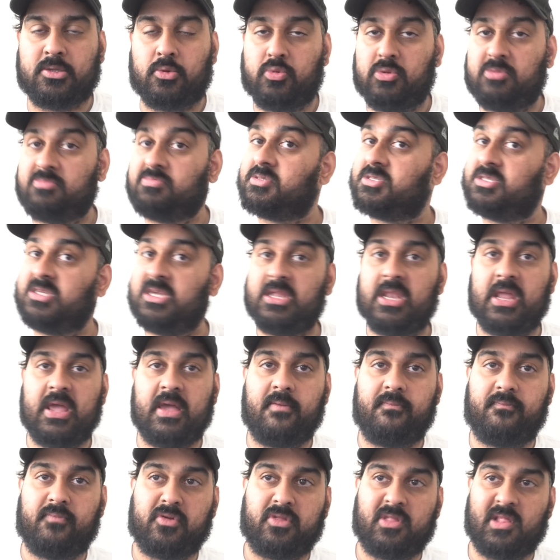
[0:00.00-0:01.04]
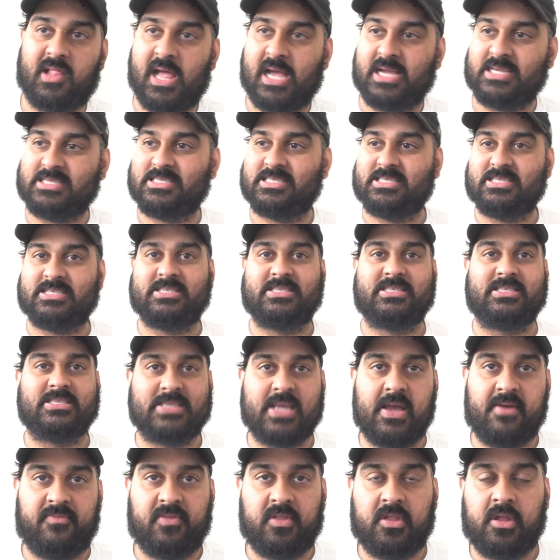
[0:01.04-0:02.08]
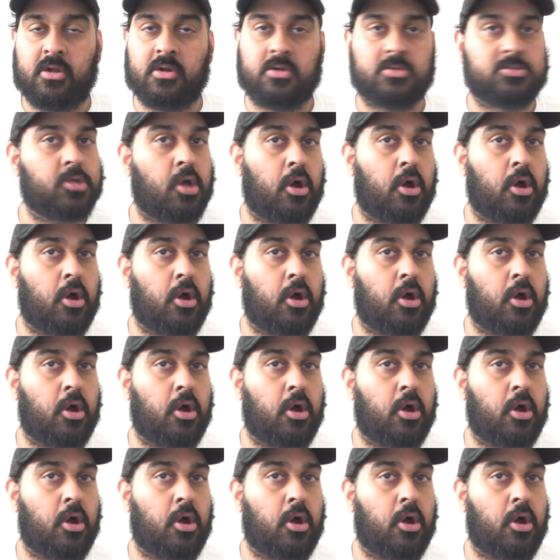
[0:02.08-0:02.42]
And we've seen it for the last 6 to 7 years,